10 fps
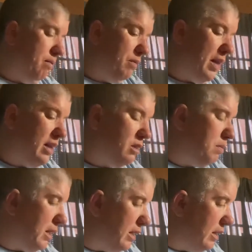that is
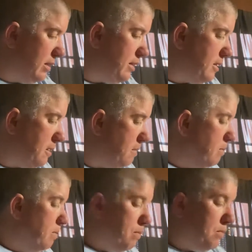because
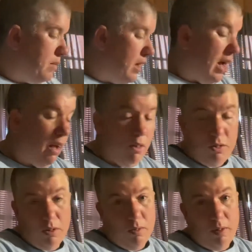I
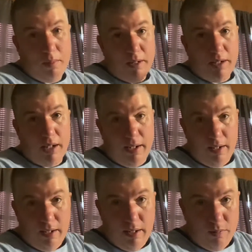also am not
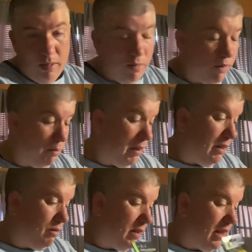naive enough to
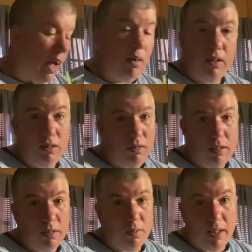believe that I can do
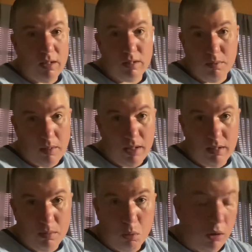this without some kind of
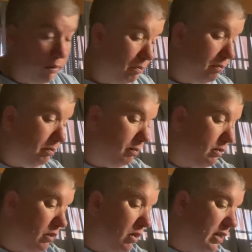support,
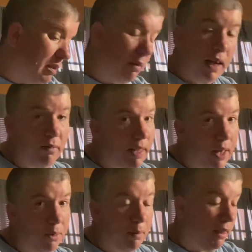some kind of
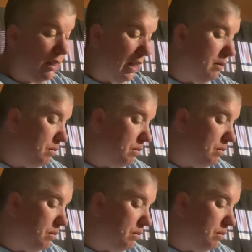accountability.